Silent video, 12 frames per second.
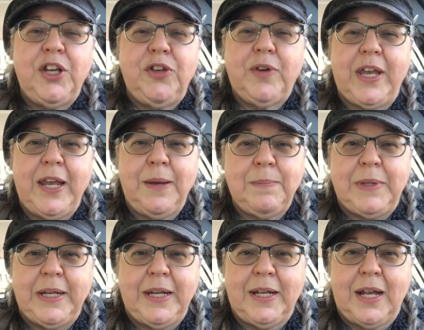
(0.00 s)
You can't
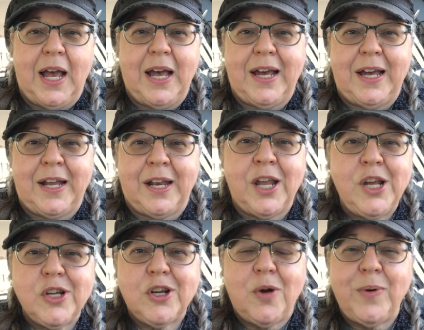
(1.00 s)
plan on
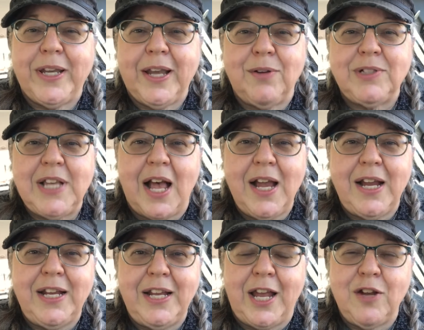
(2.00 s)
going
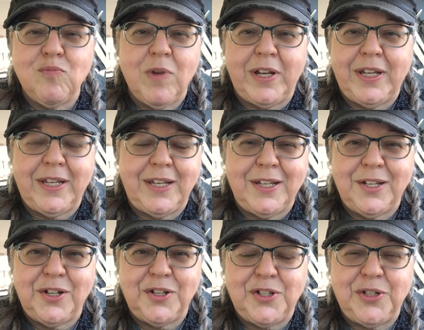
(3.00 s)
outside and running
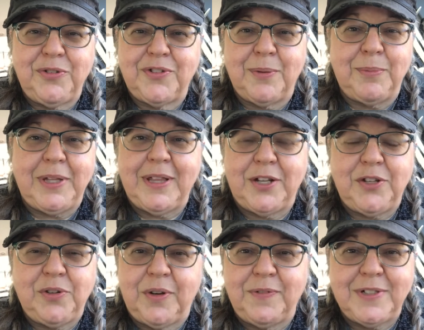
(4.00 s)
into somebody that
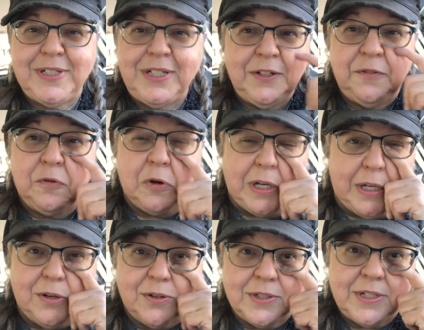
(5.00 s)
you haven't seen in 40
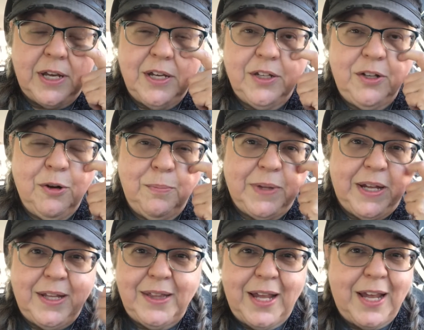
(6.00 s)
years. You don't
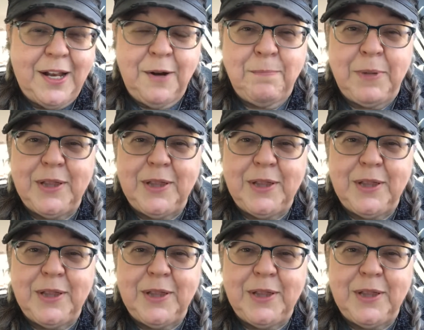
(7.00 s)
plan that, but